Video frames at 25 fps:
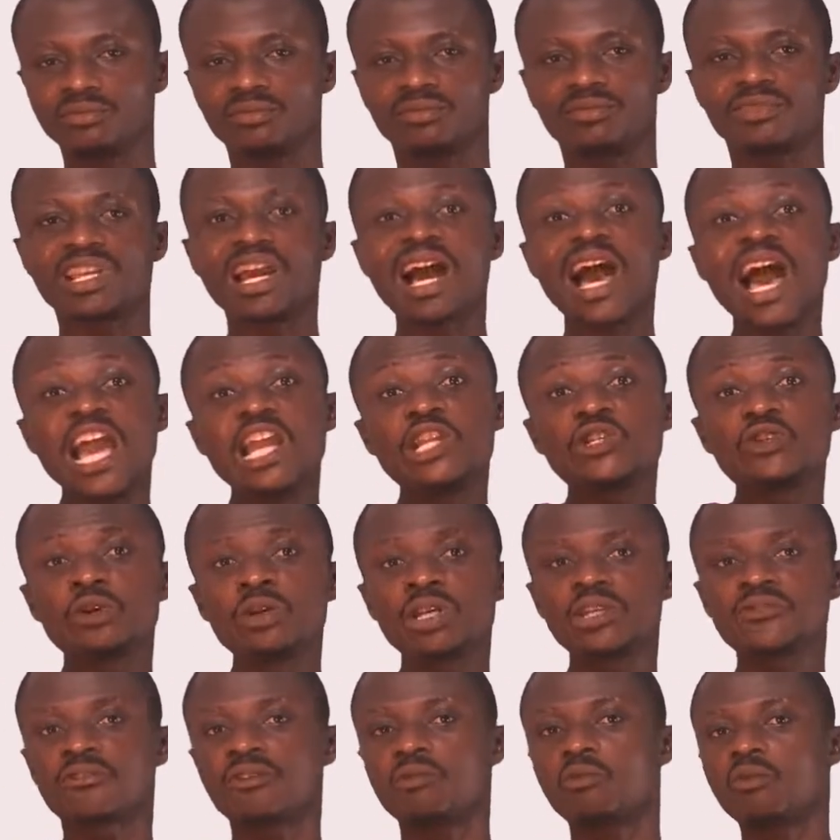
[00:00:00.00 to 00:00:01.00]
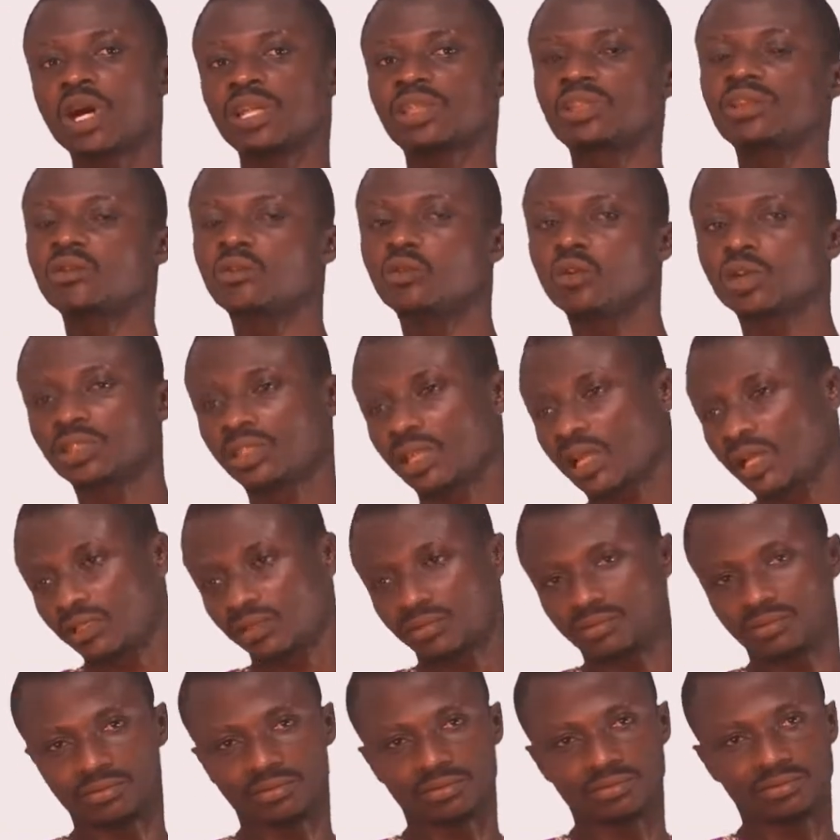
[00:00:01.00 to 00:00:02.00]
The hydro is from what? Water.
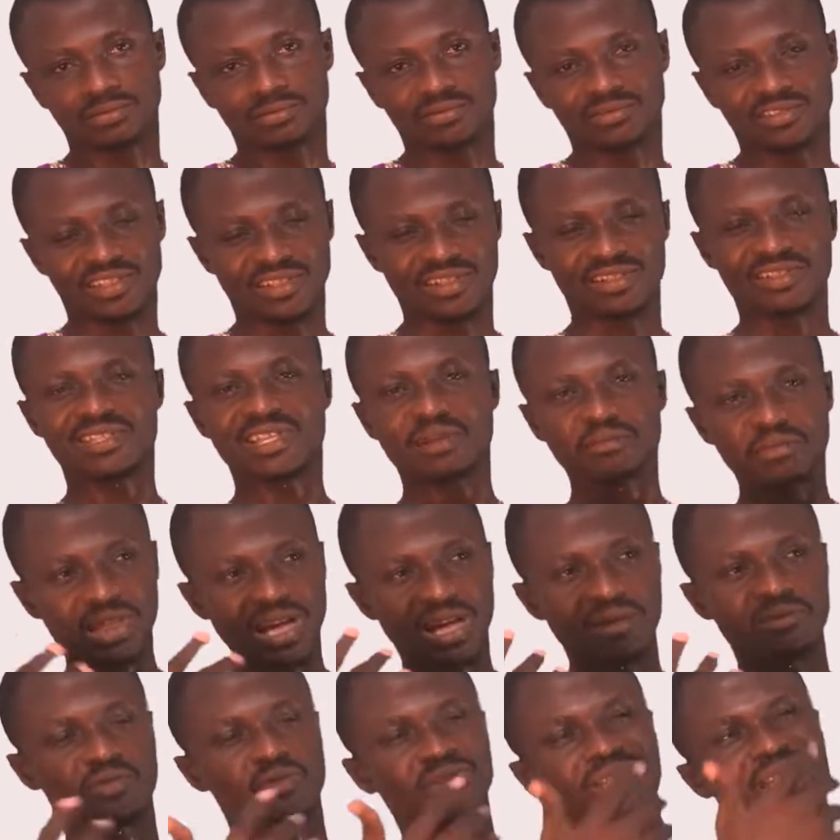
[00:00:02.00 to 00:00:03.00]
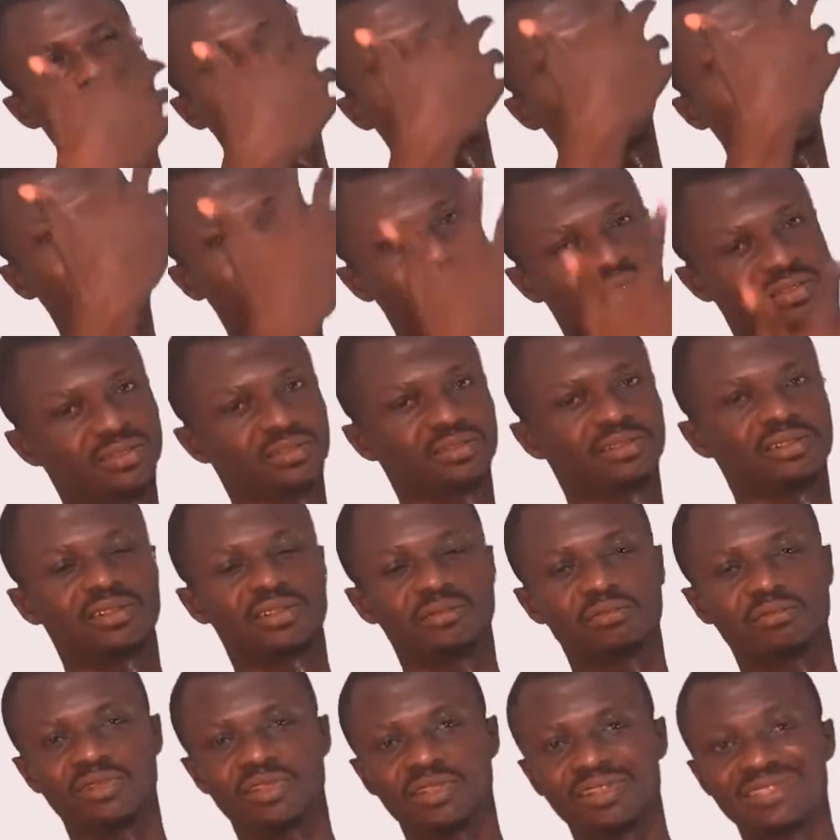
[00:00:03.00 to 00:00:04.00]
And sometimes the rain.
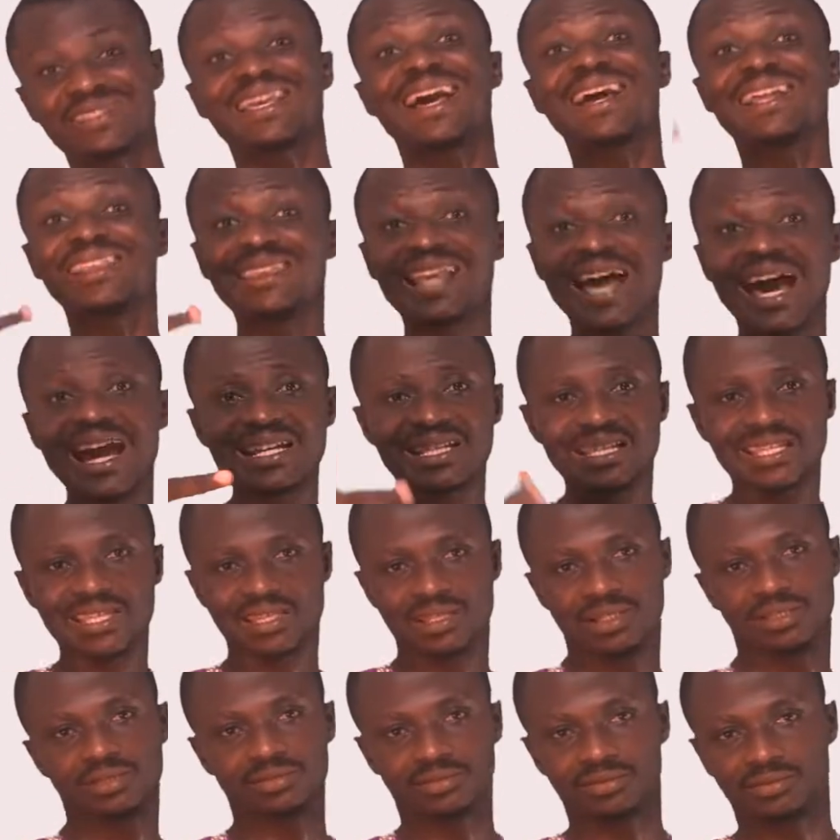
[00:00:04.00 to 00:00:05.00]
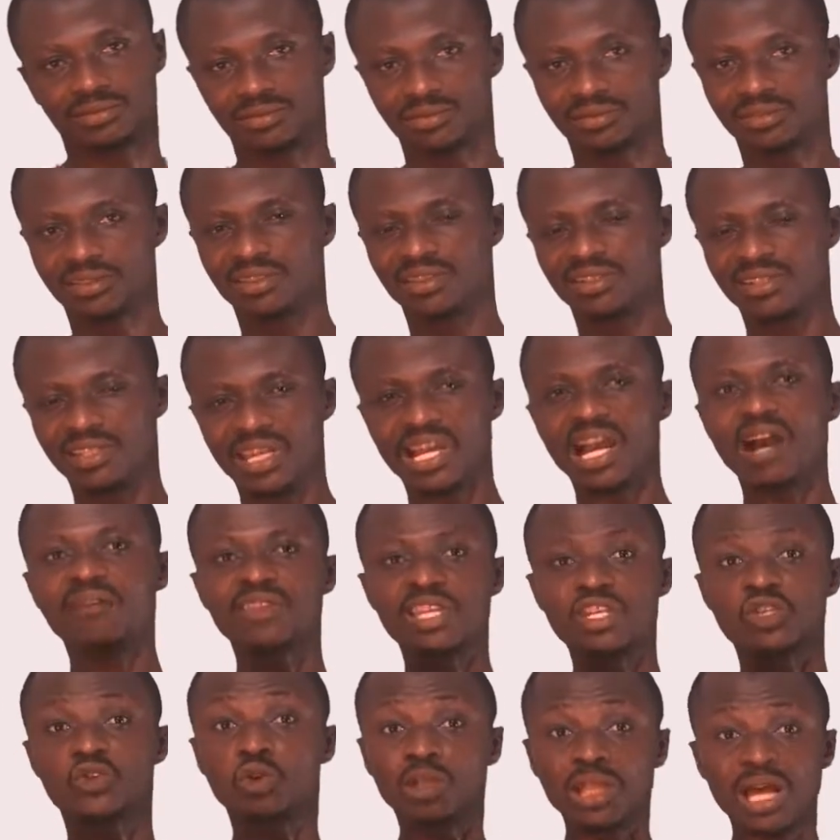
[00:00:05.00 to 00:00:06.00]
Sunlight. They have
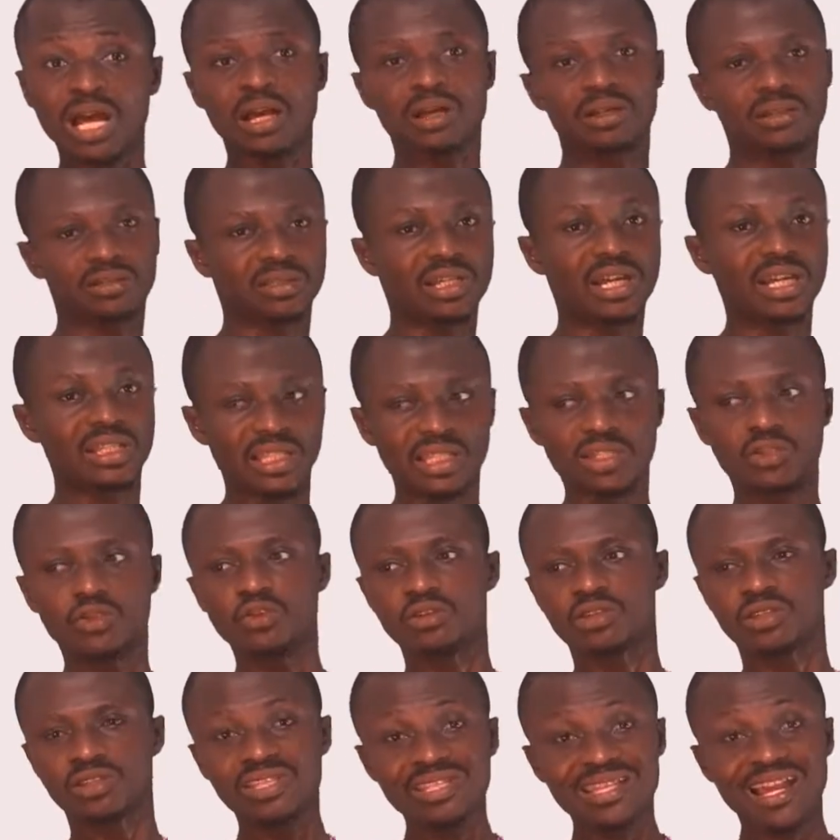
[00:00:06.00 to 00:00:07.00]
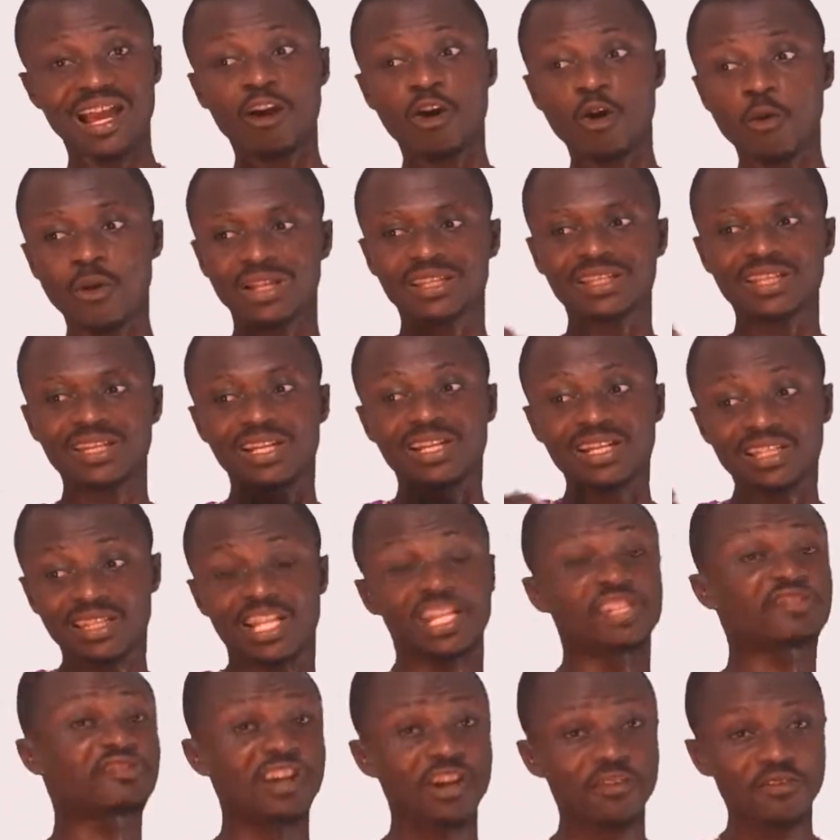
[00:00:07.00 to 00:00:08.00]
the solar that they use. These are all what?
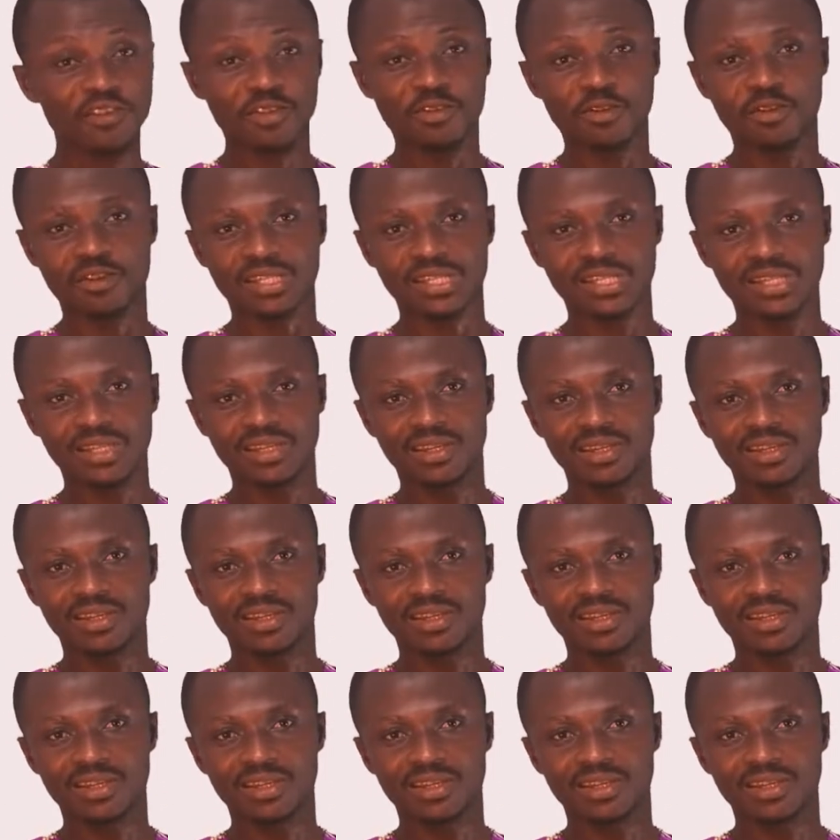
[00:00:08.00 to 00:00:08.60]
Natural resources.